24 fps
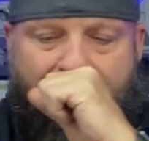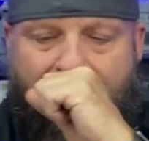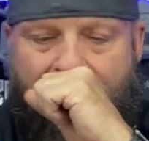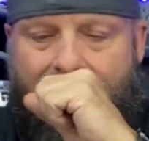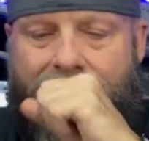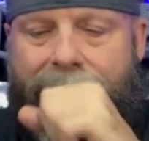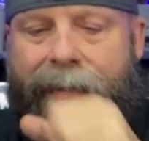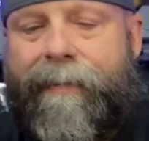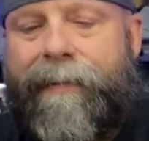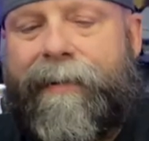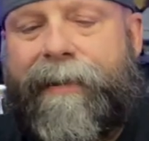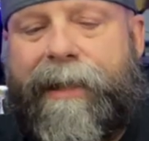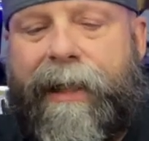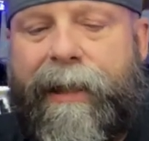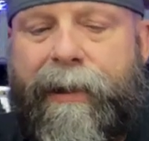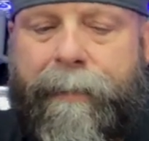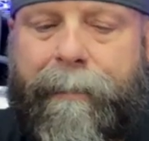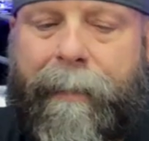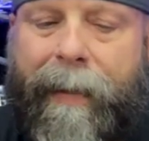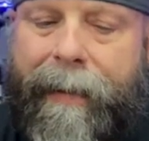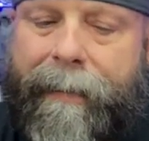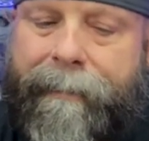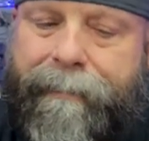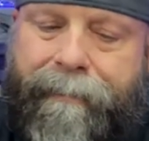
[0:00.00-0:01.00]
excuse
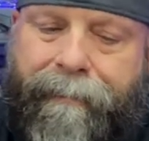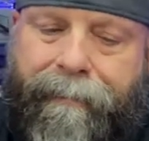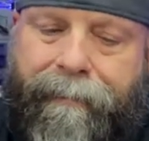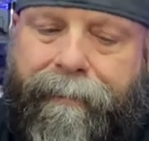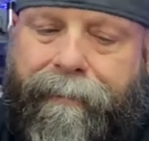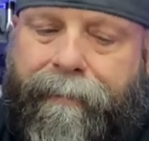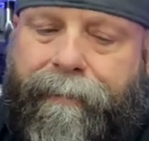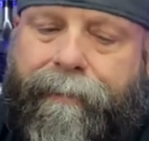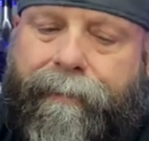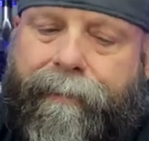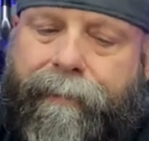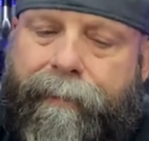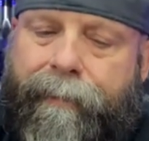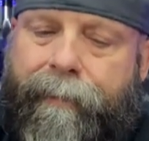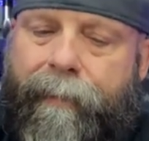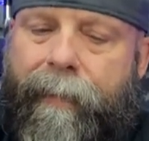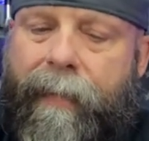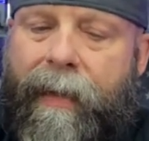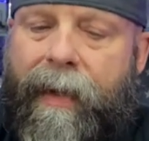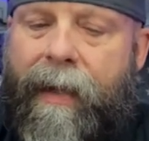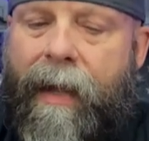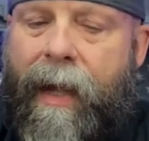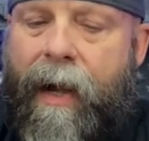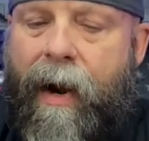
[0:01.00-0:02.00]
me.
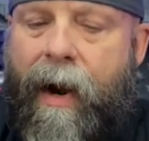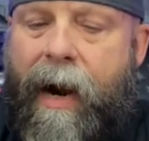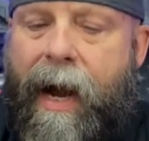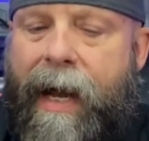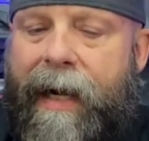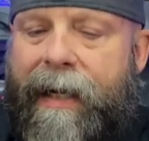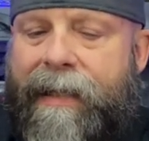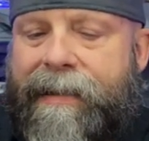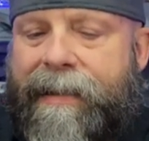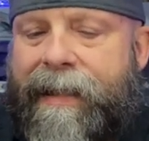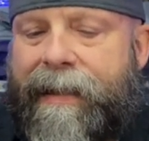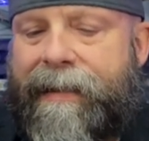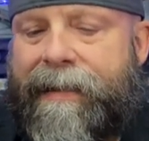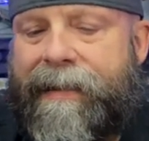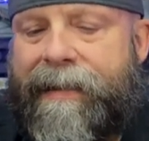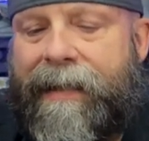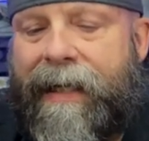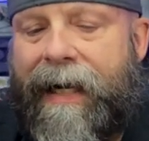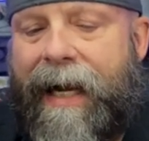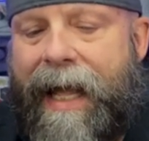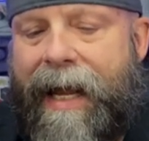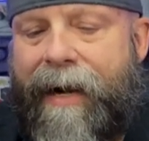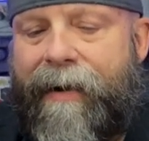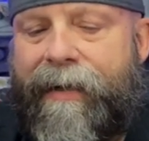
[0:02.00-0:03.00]
All right, let's get this
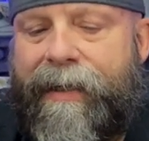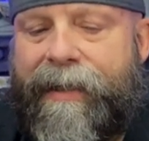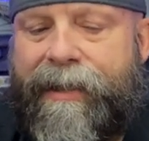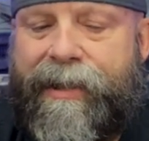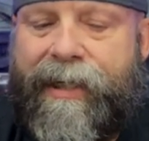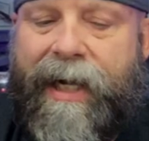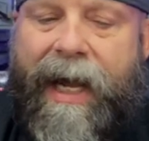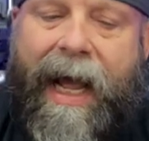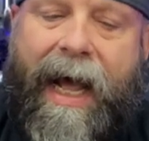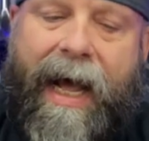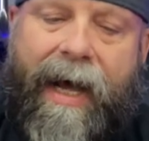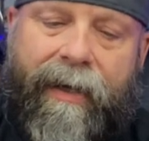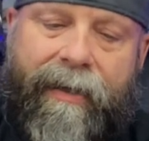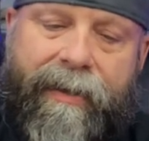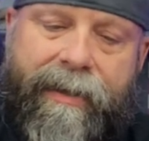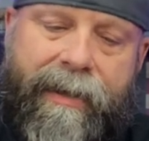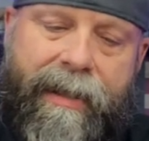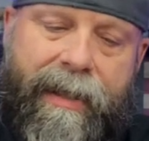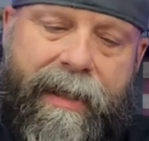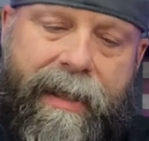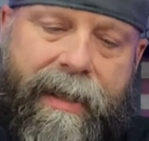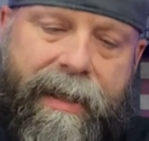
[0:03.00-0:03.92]
letterage out.